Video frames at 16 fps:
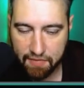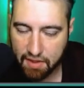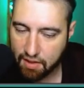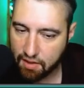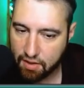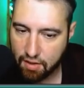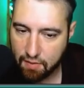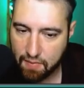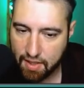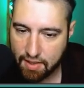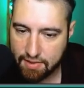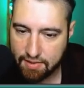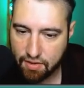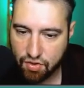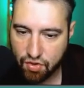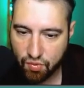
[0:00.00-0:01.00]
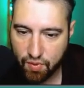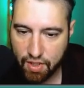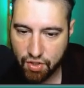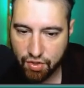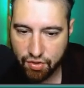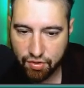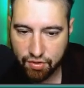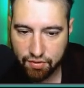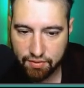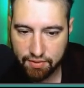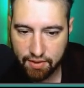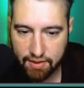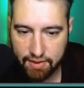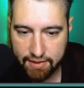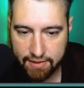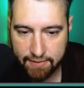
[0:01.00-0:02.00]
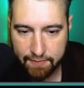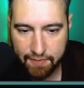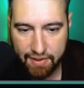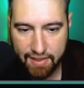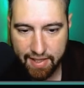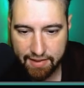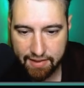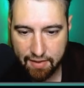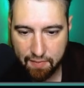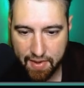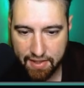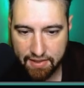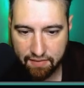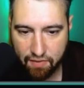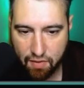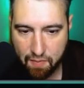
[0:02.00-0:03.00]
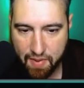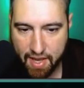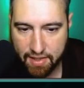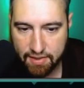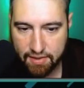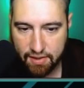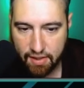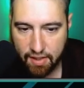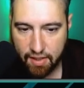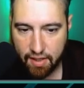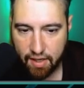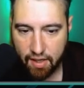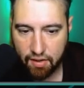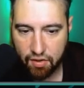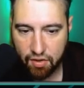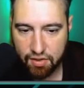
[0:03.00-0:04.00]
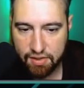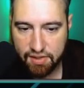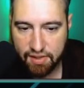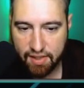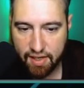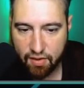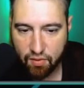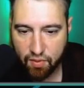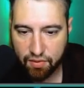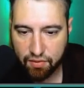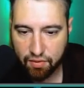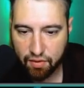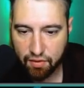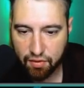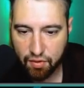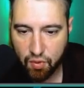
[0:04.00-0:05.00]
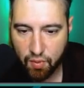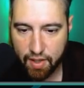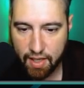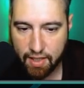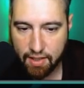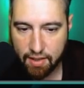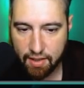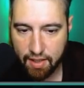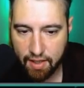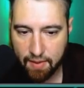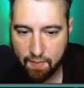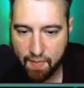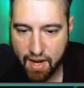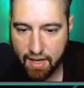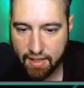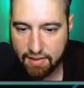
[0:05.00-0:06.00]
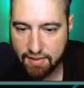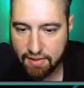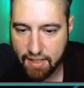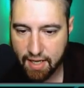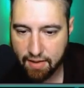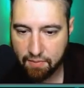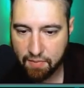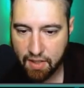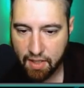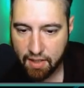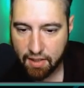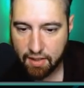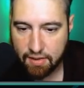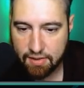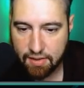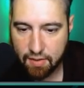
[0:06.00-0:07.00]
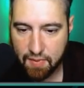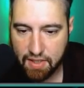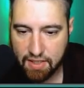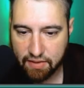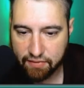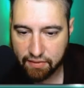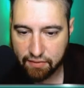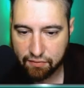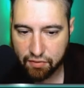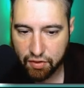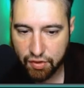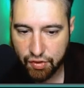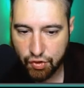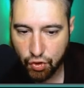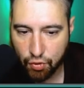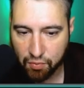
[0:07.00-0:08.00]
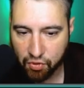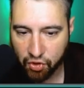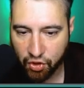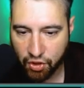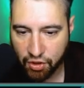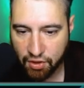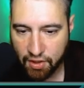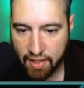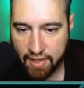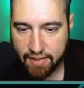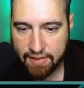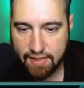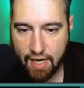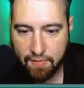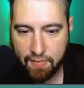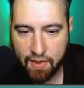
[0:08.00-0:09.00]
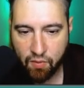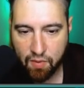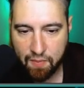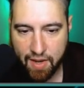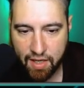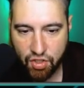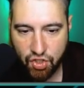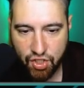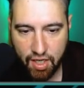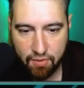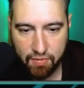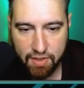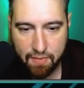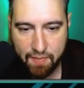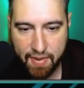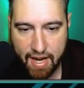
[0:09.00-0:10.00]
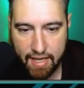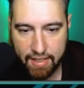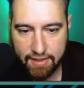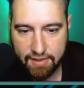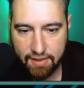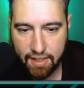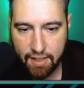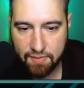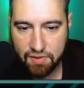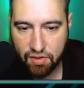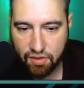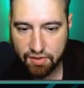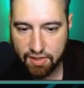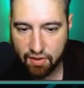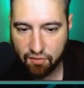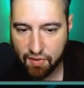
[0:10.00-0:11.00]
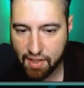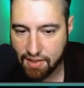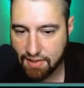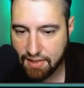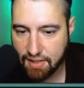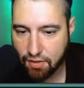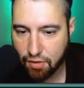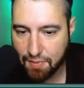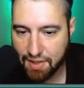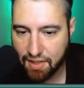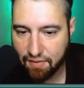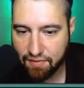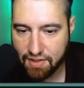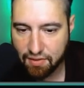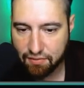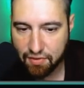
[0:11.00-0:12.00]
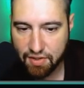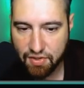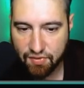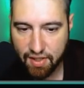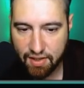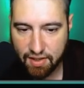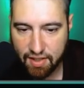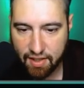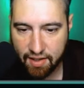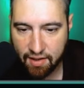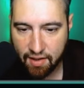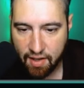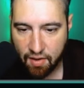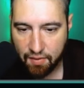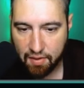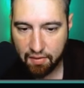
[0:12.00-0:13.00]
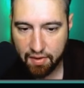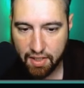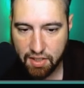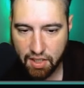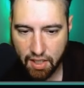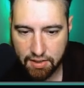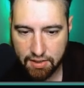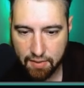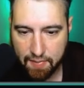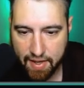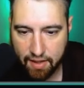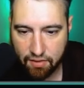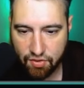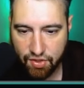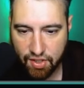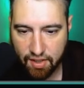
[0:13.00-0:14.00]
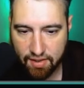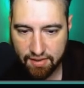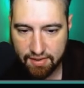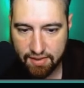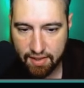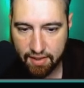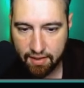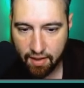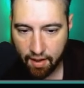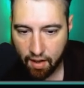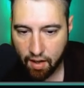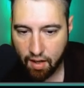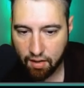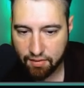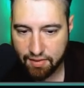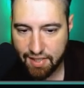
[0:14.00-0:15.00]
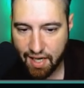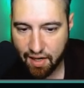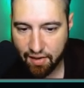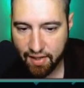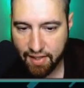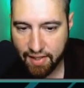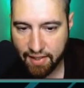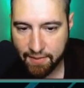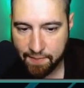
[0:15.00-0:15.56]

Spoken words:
could be situational, but not the best of the best. It looks like with Earthquake and Body Slam, it's going to be different for Azumarill. Same thing with Medicham with the Body Slams. Looks like we can see a little bit of difference right there. We already talked about Jellicent. Altaria